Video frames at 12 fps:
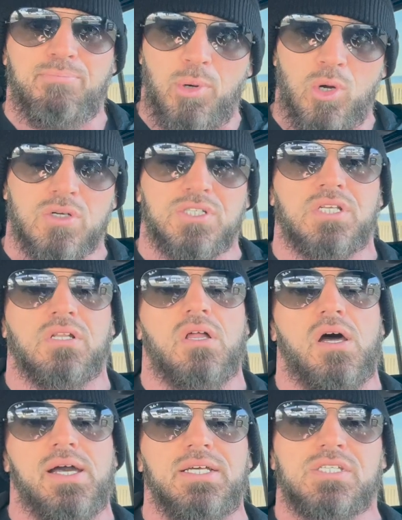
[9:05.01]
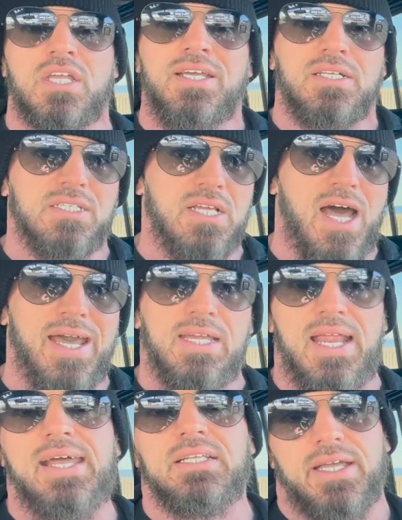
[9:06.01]
personalized
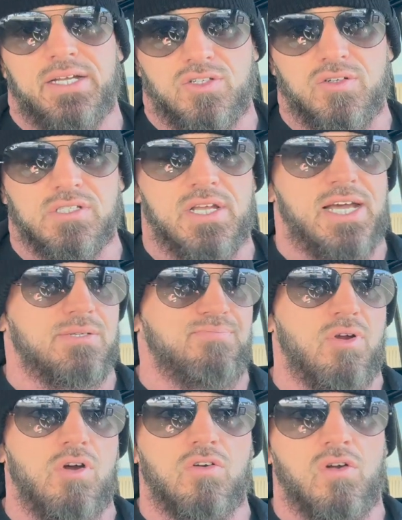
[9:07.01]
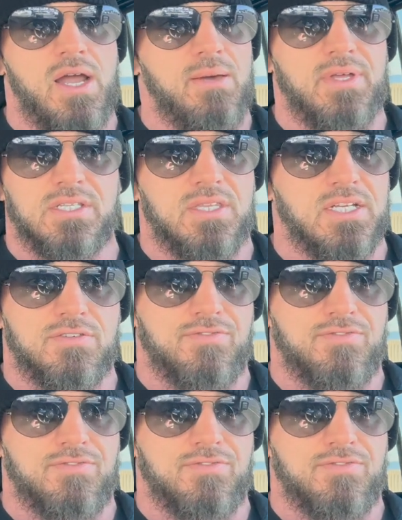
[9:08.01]
diet and exercise program that's